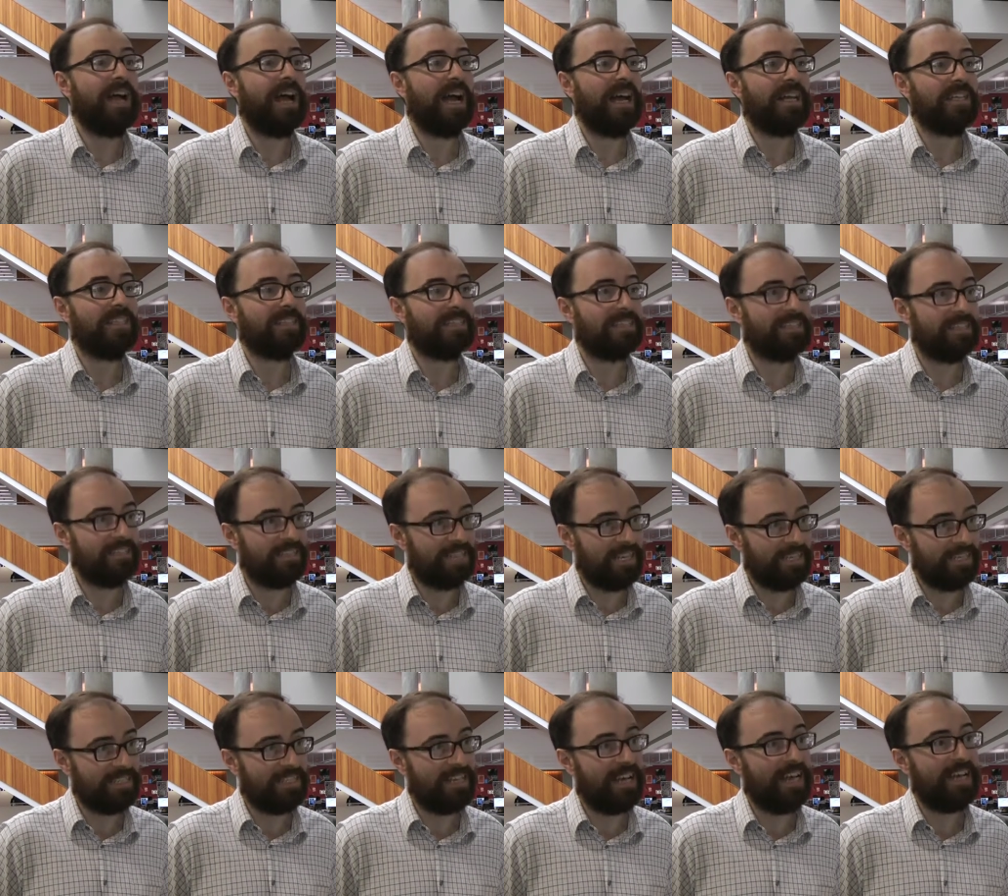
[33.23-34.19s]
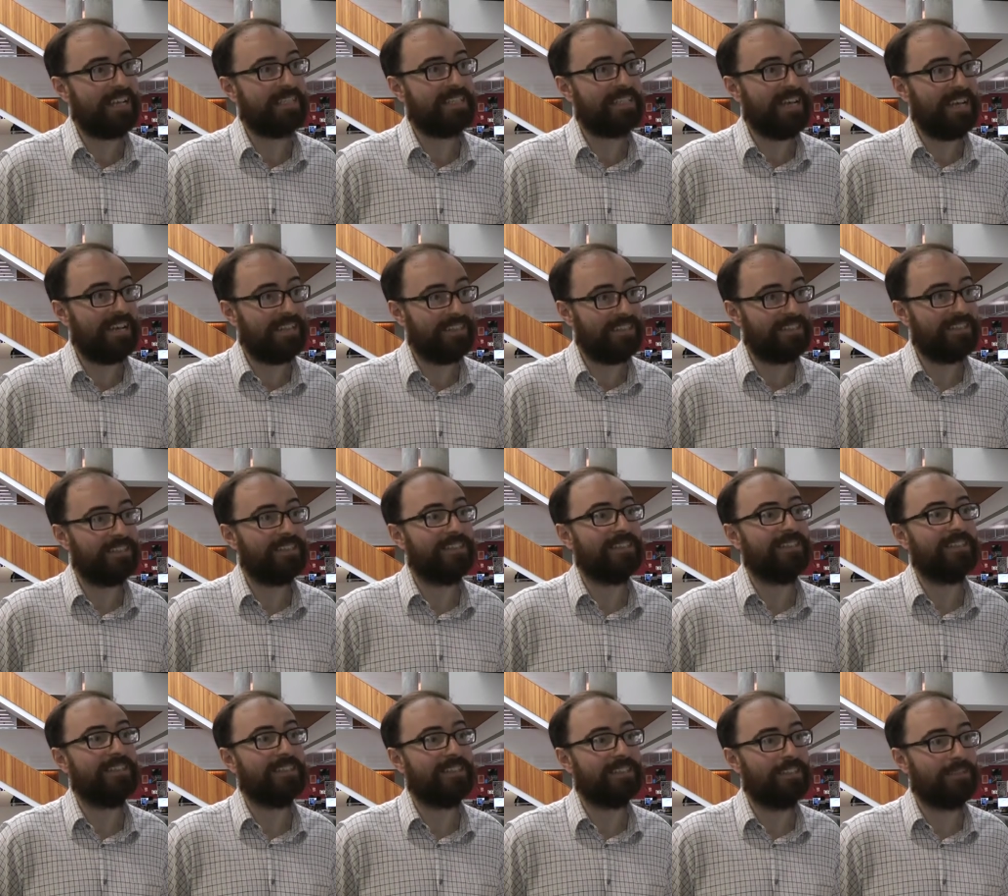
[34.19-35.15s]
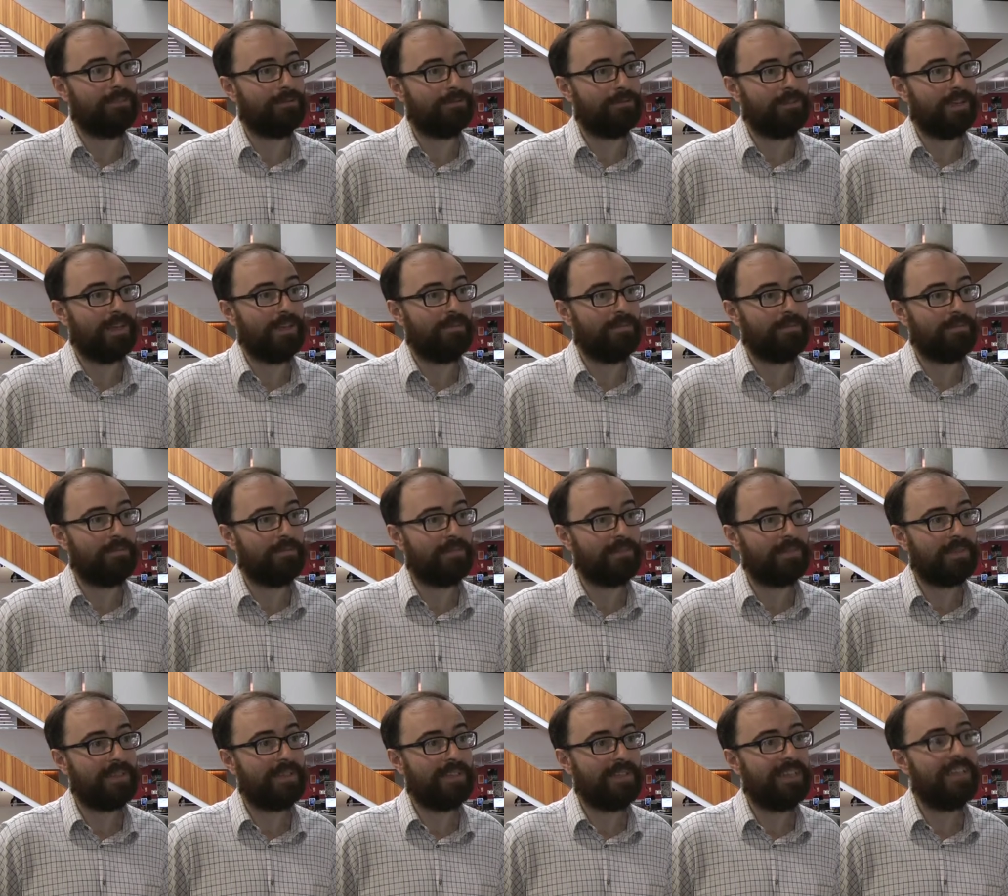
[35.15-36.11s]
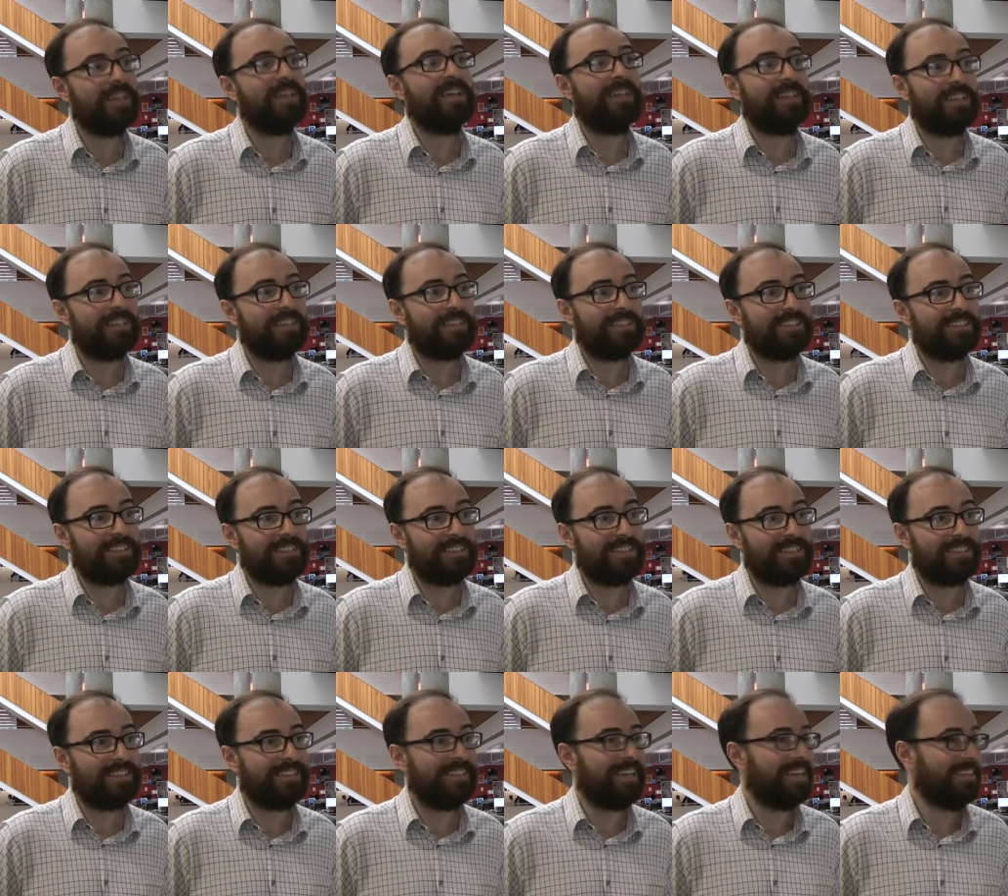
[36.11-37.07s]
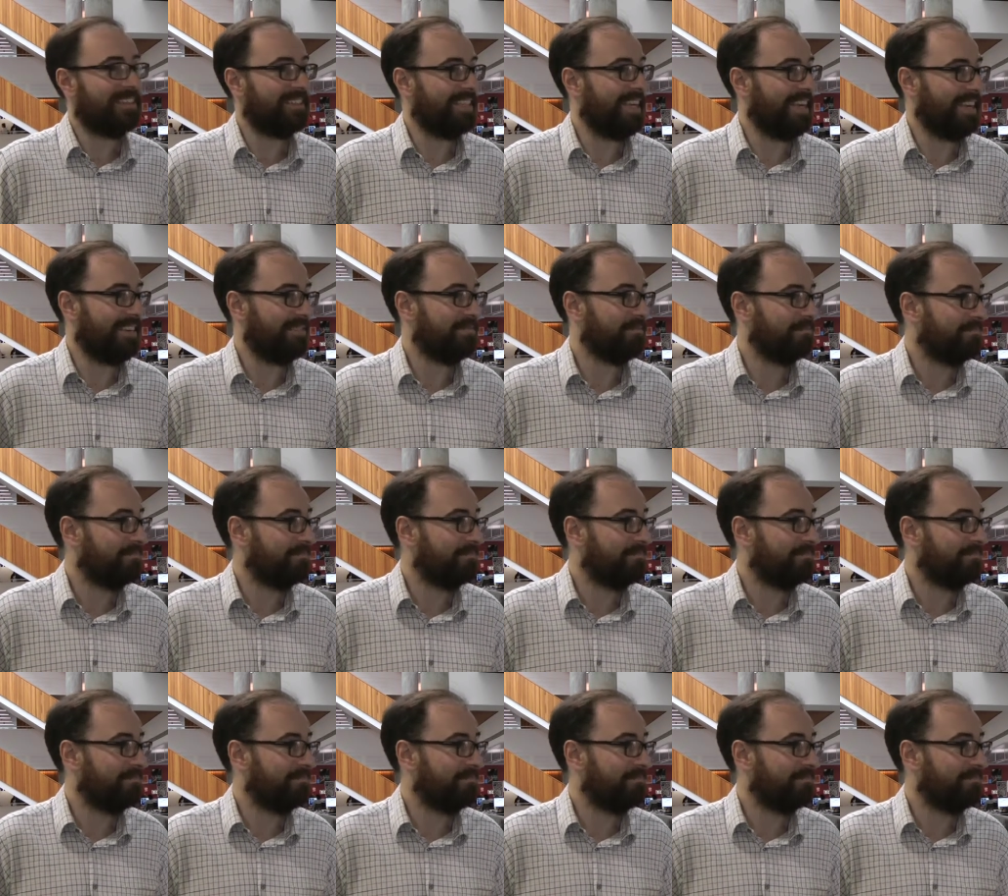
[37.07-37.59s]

and sort of data assets to sort of um, to, to, yeah.